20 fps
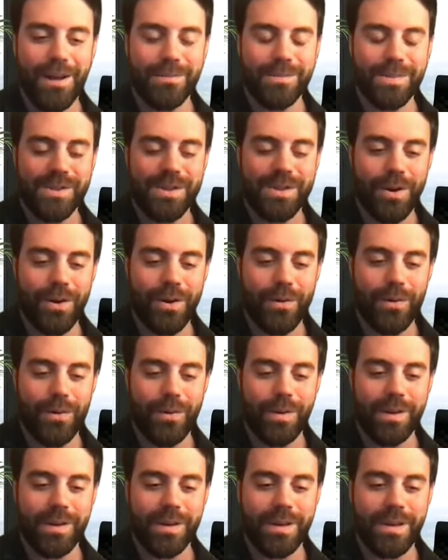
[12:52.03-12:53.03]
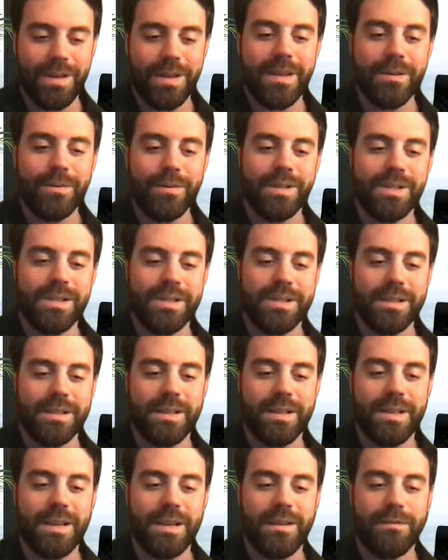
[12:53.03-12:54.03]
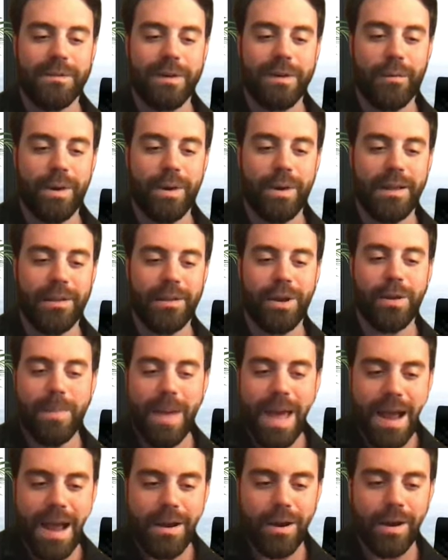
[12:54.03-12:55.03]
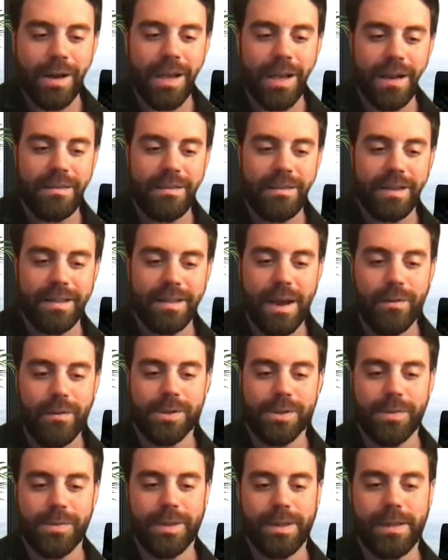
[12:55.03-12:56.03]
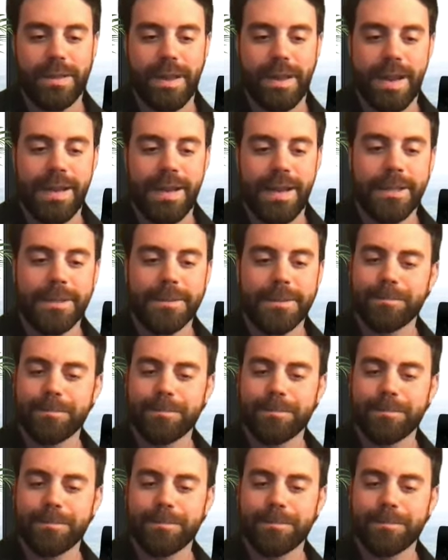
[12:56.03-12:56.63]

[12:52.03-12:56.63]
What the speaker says: So it was, when I look back on it, I think that was really like